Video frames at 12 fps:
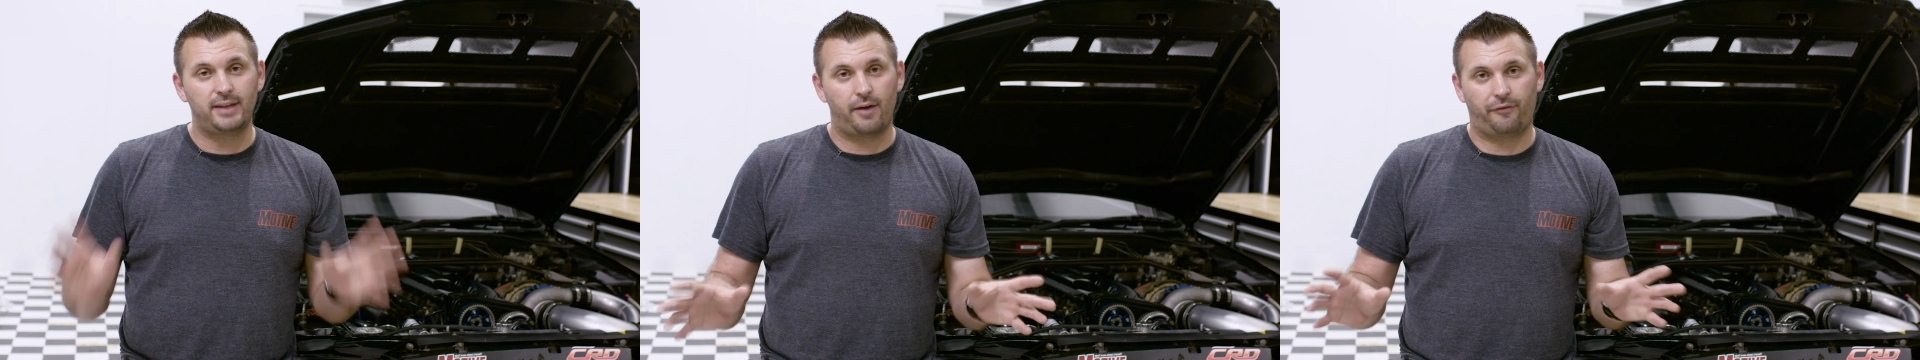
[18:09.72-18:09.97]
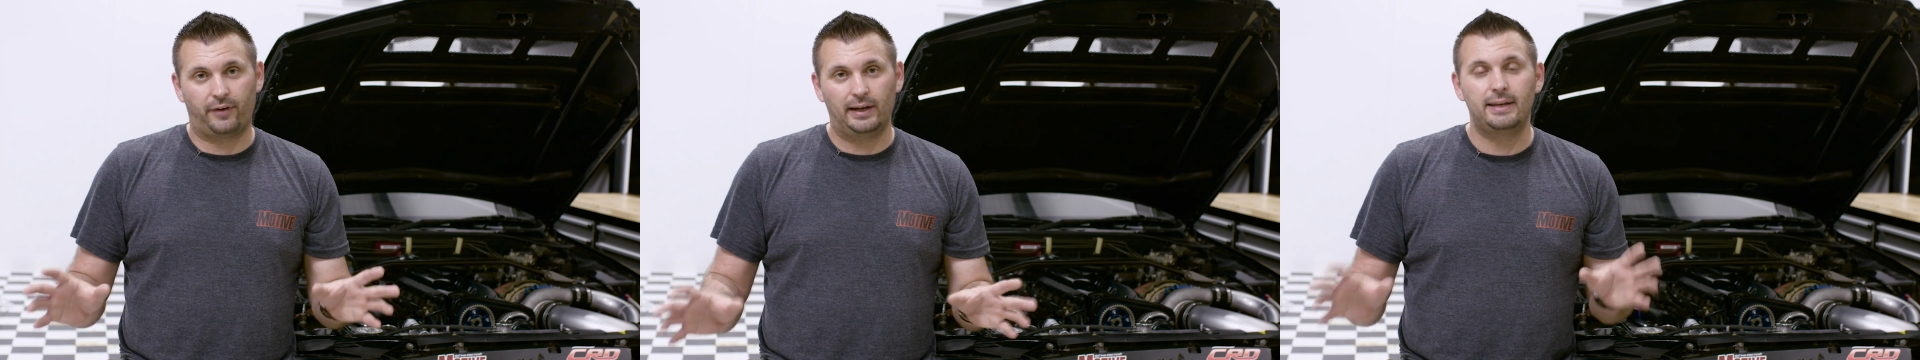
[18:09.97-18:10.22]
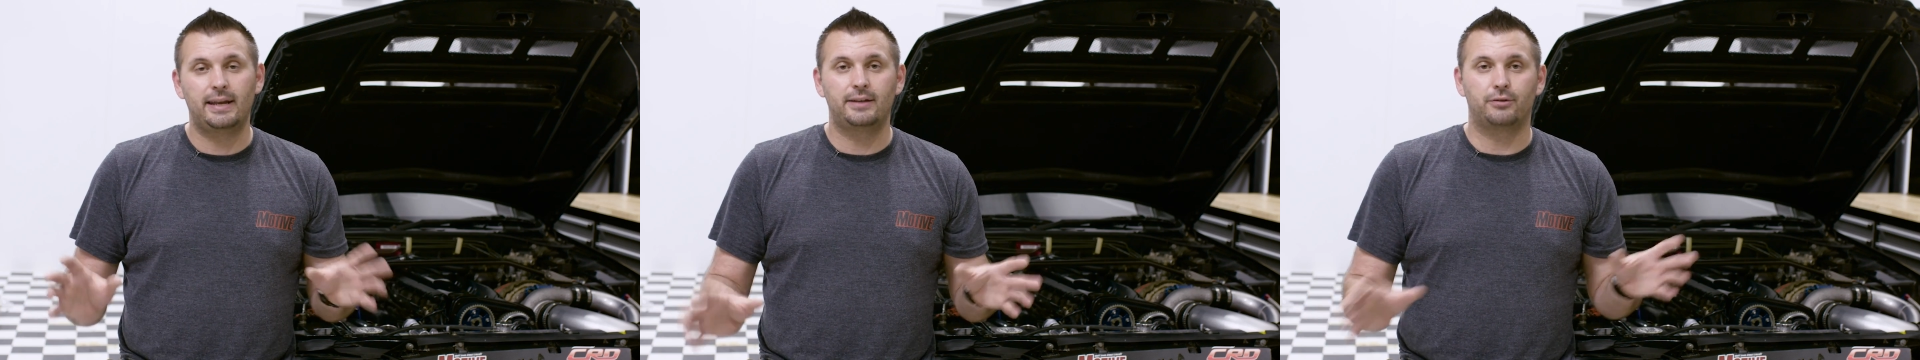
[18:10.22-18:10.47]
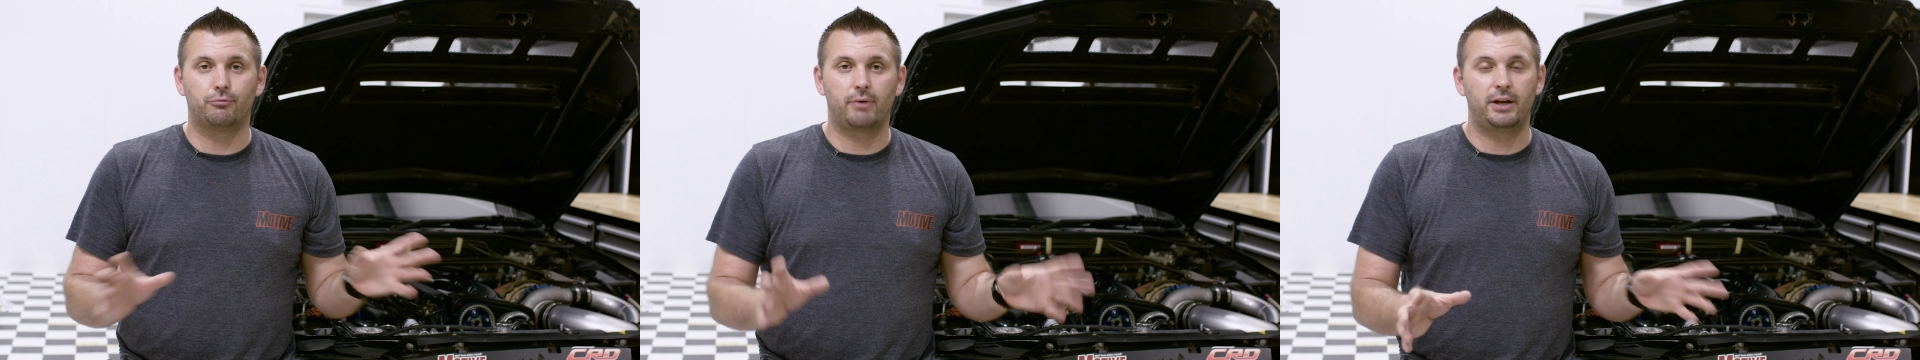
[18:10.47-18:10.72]
definitely
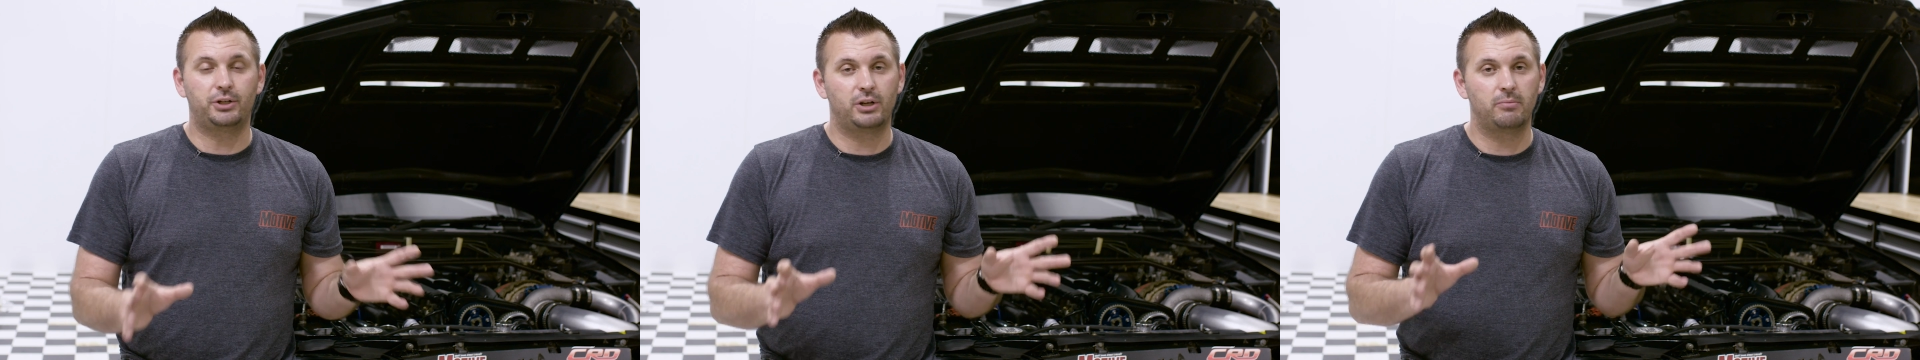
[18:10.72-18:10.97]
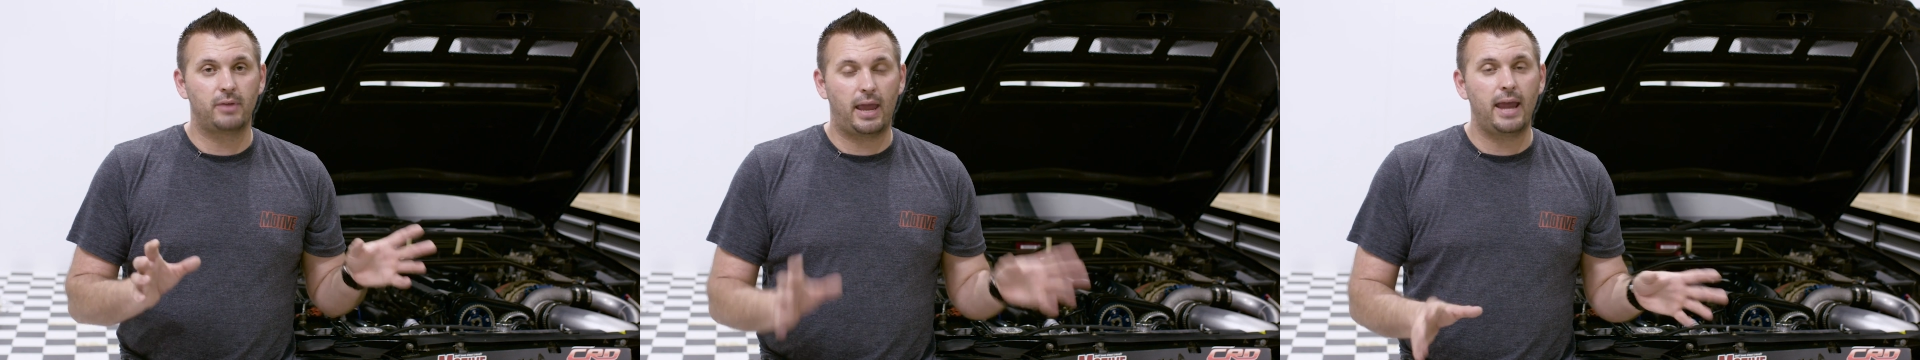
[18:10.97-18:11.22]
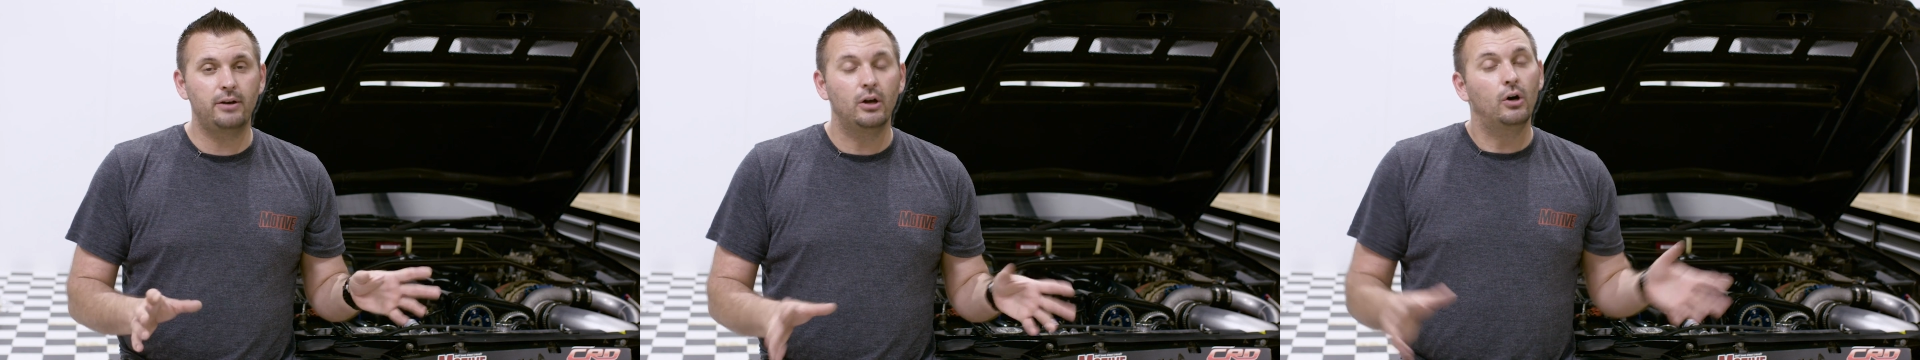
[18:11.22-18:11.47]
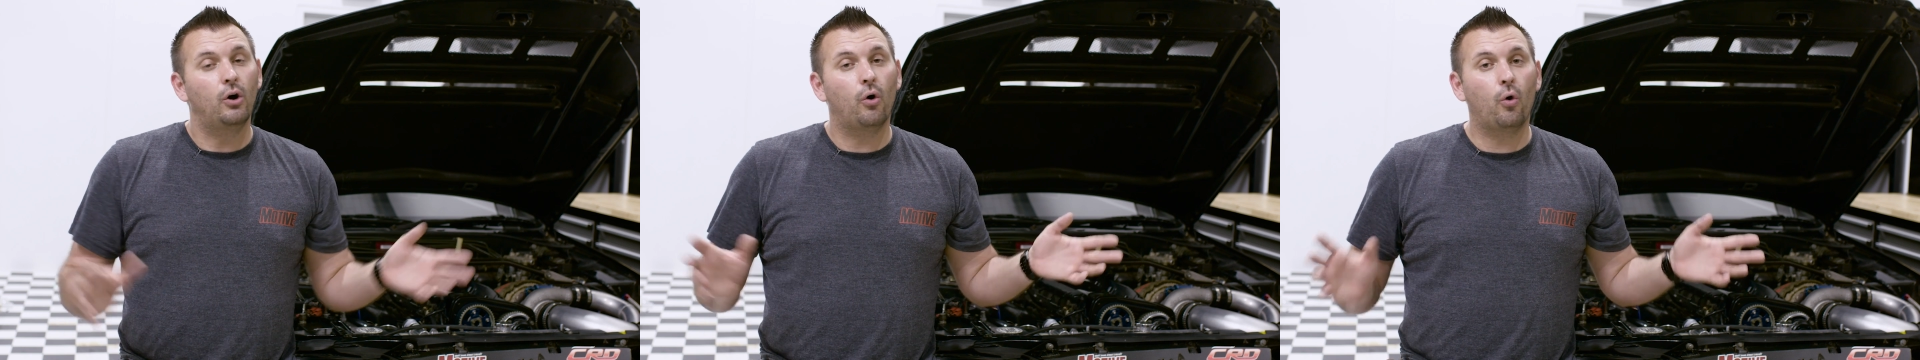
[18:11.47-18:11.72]
need to reshim the head,
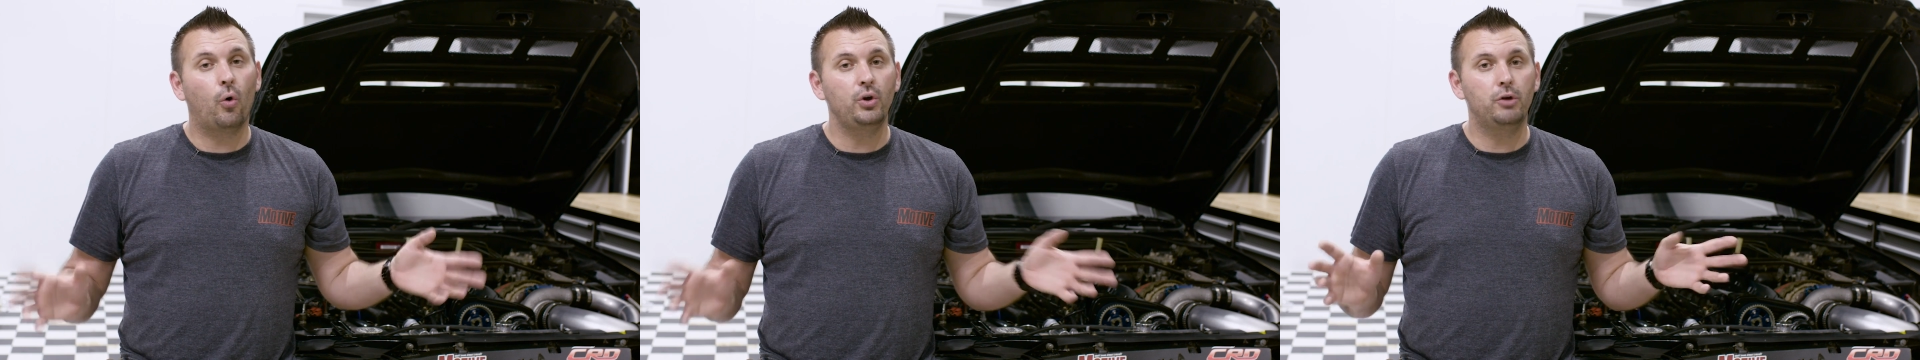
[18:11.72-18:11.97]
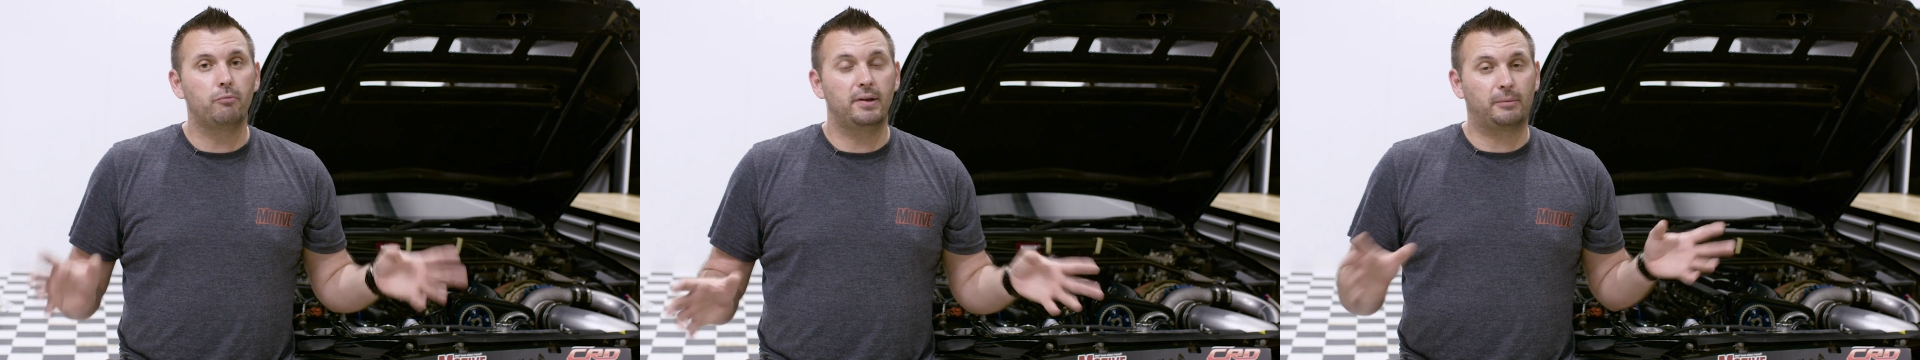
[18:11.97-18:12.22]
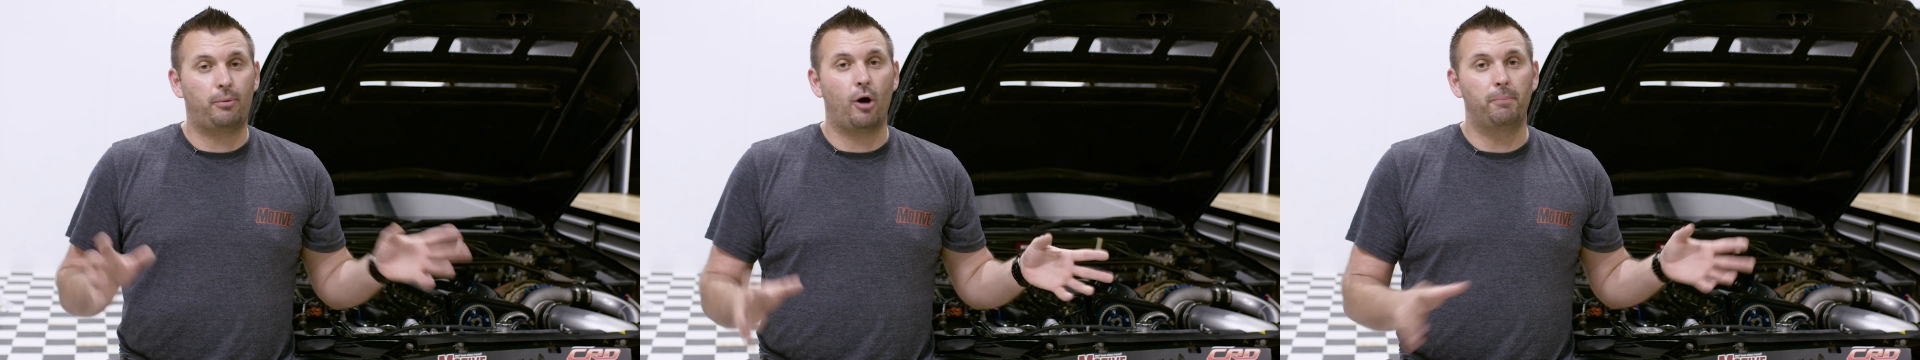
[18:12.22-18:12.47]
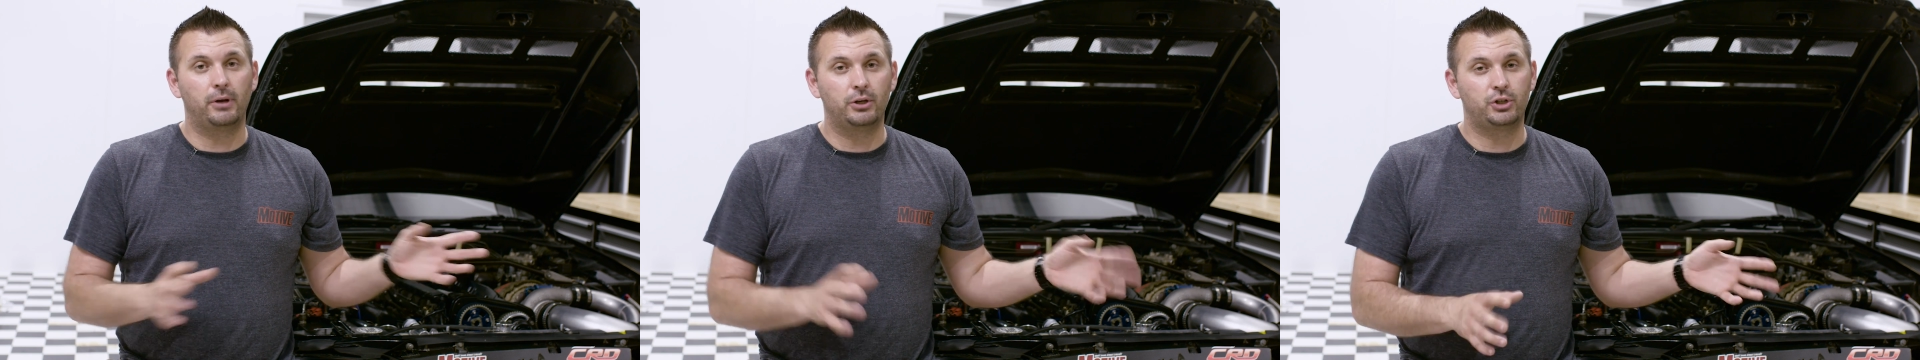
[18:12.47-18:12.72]
or you risk popping